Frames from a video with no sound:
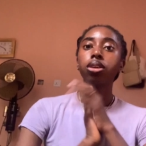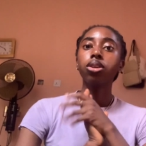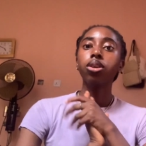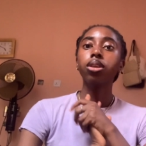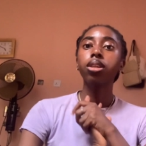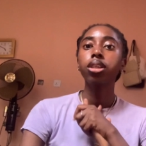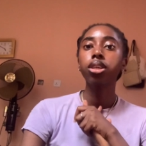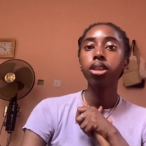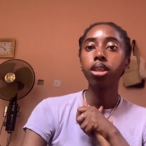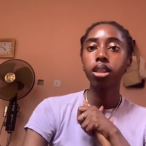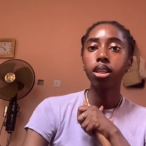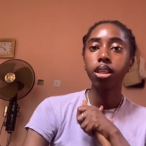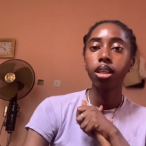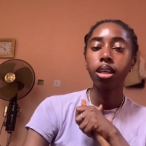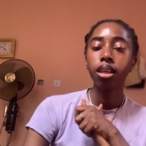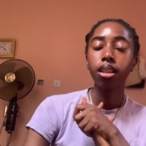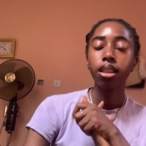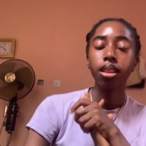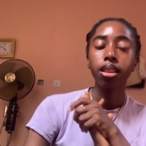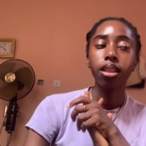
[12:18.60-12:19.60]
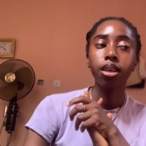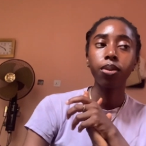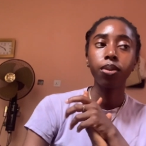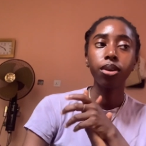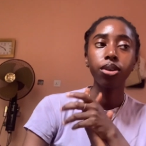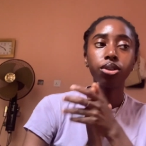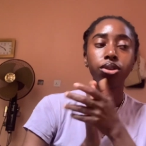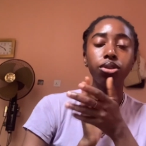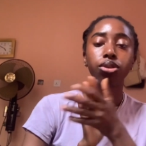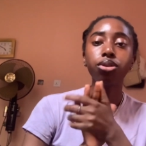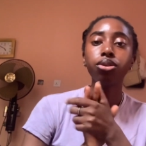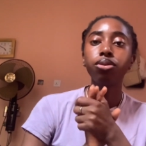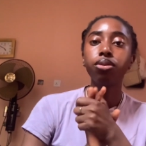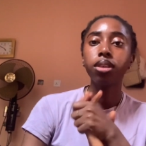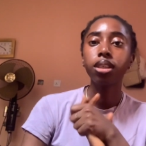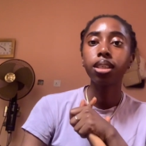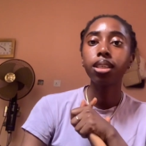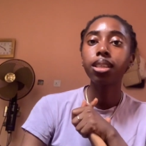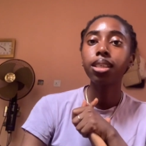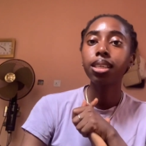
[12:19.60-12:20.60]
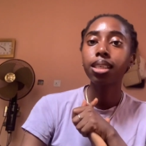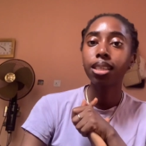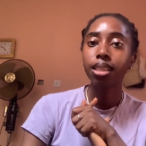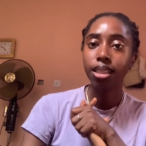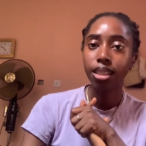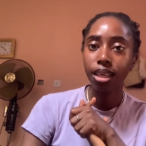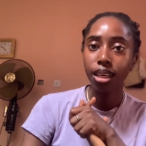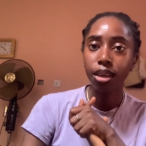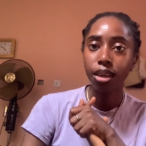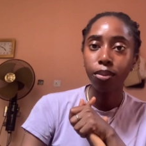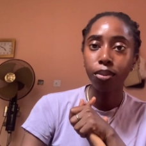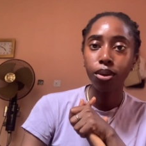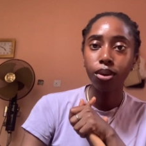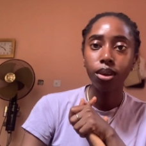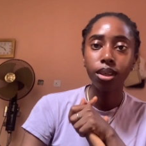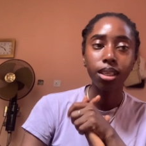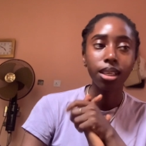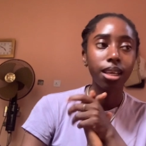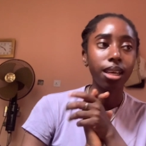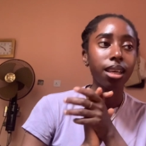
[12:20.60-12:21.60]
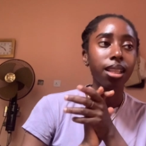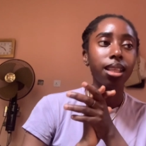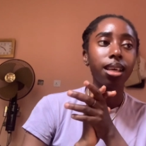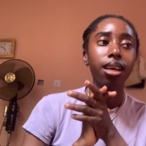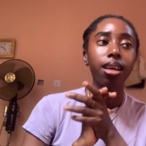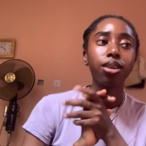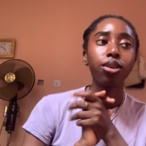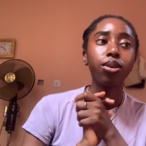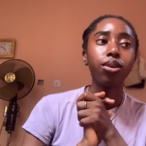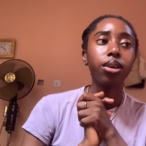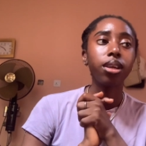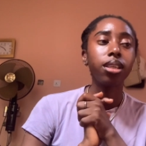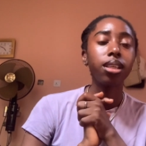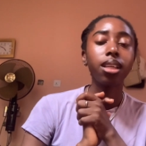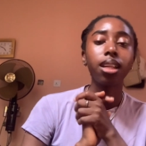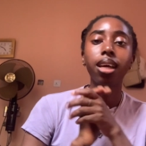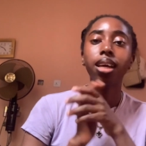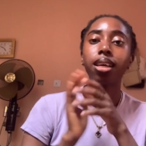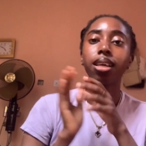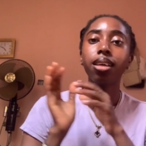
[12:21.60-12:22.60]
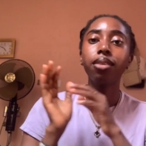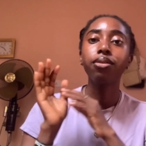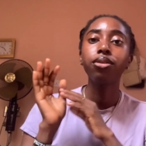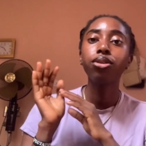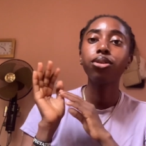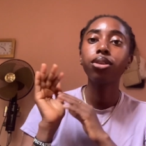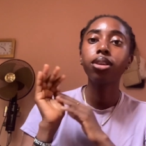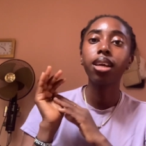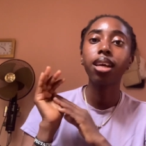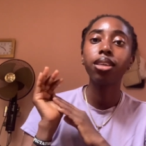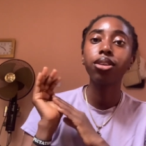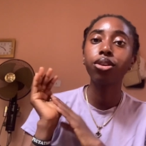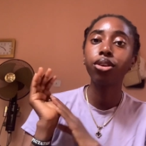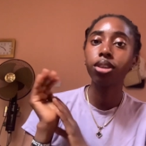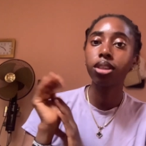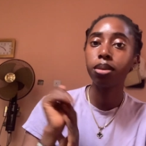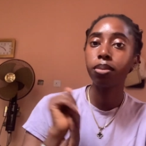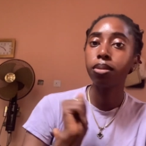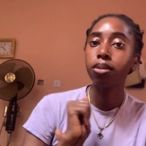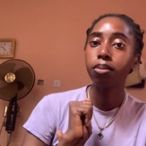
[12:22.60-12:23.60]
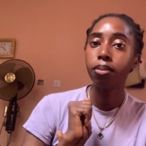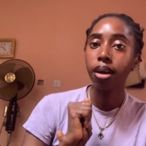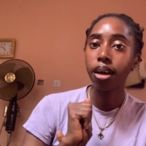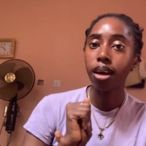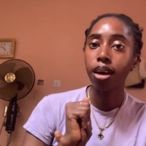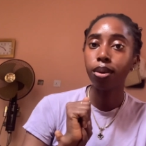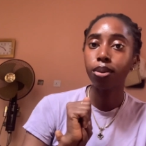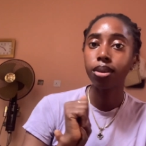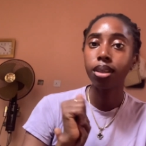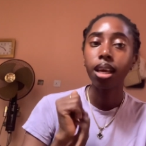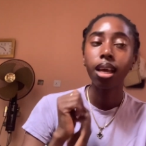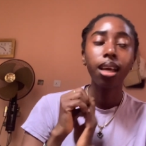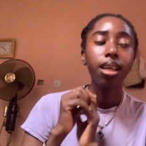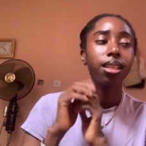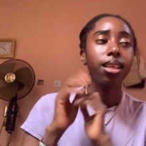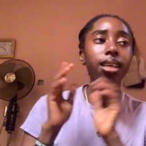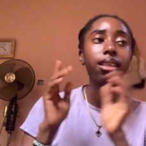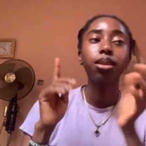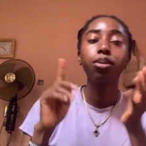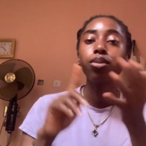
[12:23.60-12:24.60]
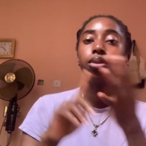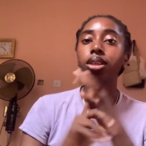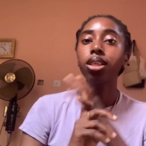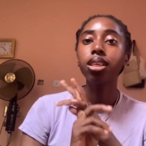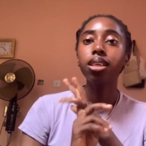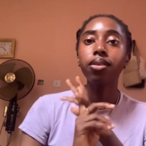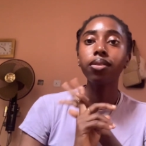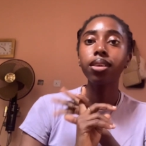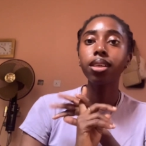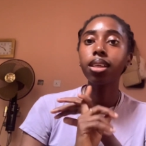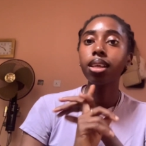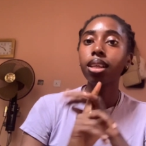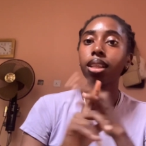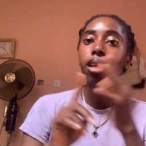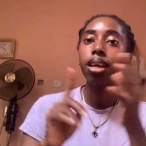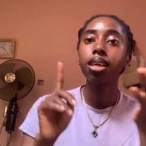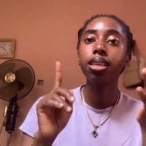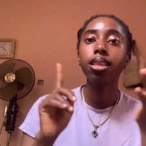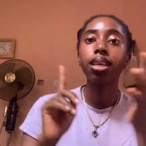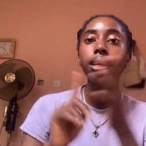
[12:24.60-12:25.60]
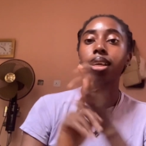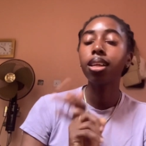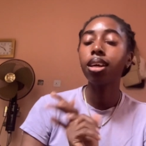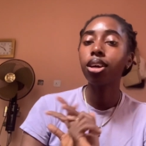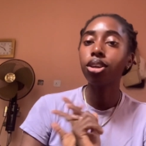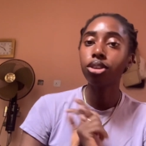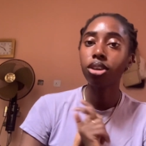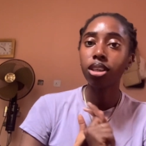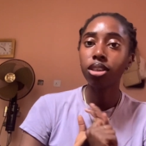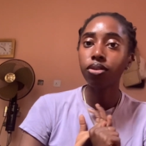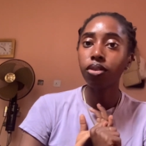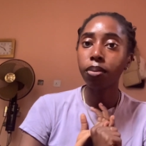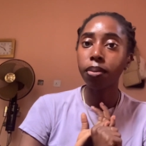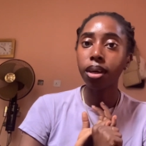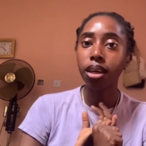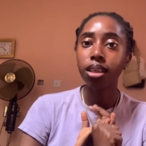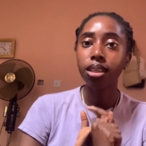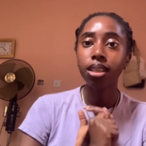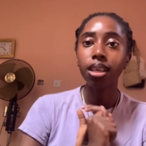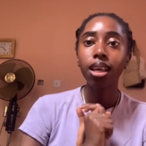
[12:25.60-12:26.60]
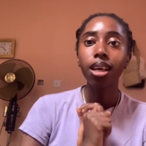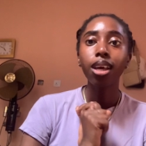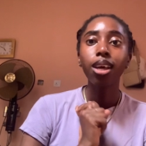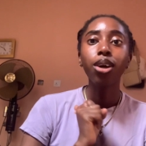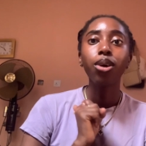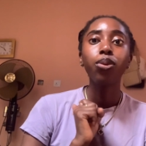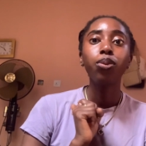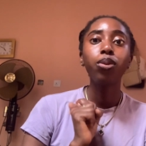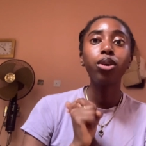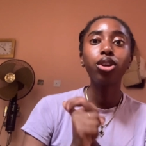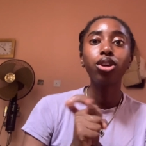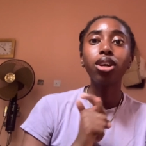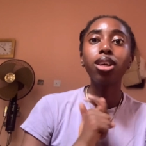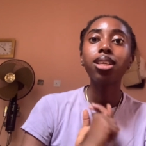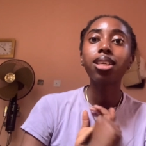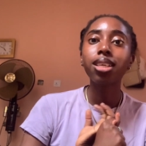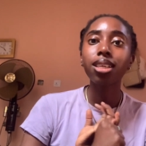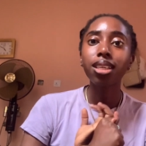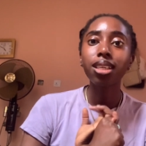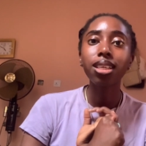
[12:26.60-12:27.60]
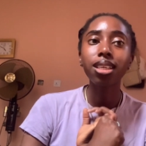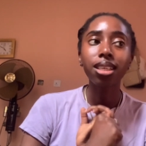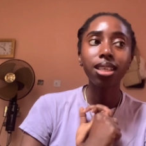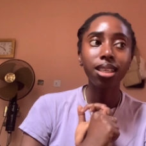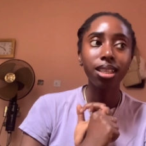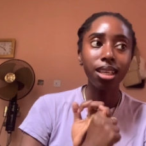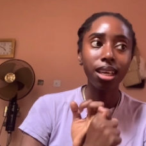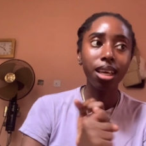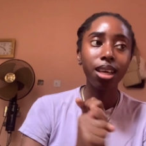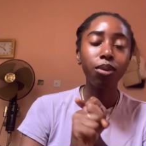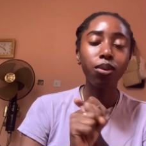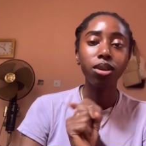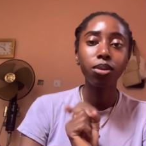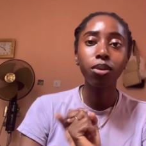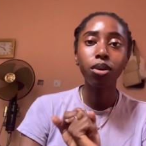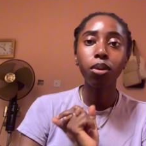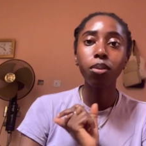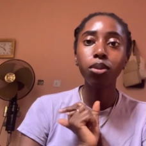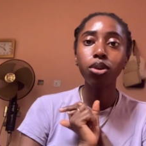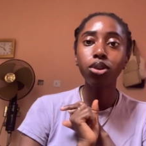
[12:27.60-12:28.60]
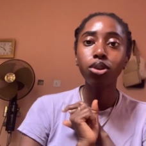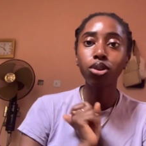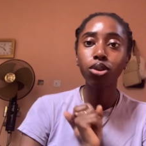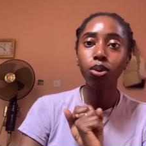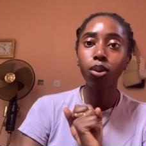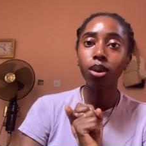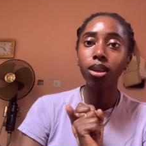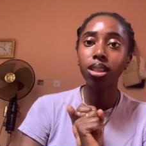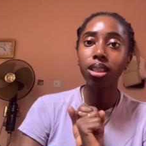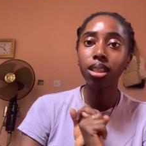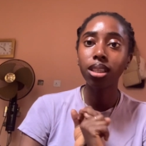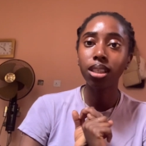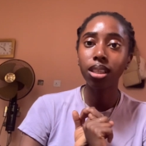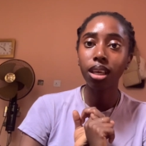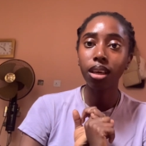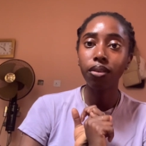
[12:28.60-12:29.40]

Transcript: So literally there was no reason to stay because like they had already like, even though they hadn't gotten to my house, they had demolished everything, they had taken our transformers. We just couldn't stay. It was becoming so unsafe.